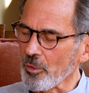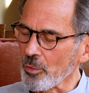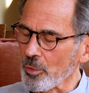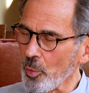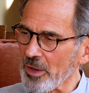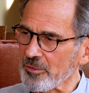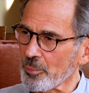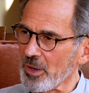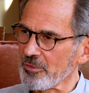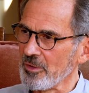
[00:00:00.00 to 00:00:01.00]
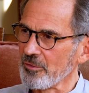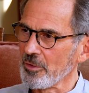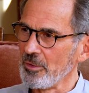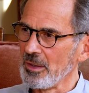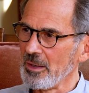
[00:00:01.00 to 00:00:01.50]
always present.
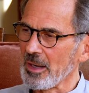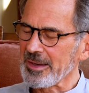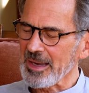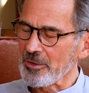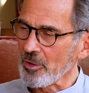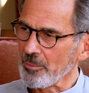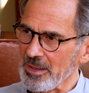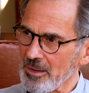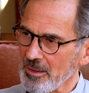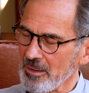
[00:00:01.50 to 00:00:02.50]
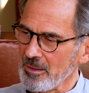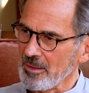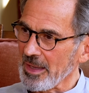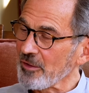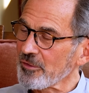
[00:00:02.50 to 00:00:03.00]
So I cannot be
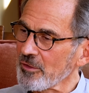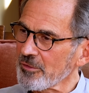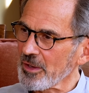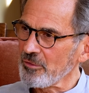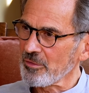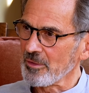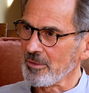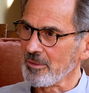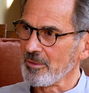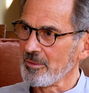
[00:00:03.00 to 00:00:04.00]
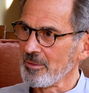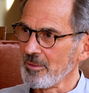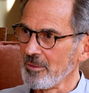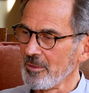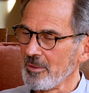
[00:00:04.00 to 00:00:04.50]
a sensation.
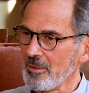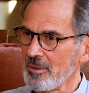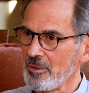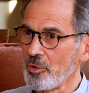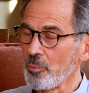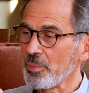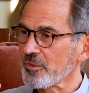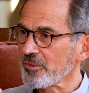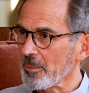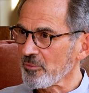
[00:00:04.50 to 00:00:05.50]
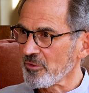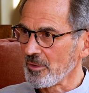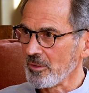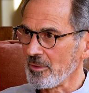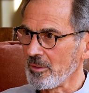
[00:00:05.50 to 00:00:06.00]
No
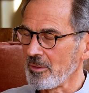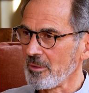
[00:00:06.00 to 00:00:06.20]
perception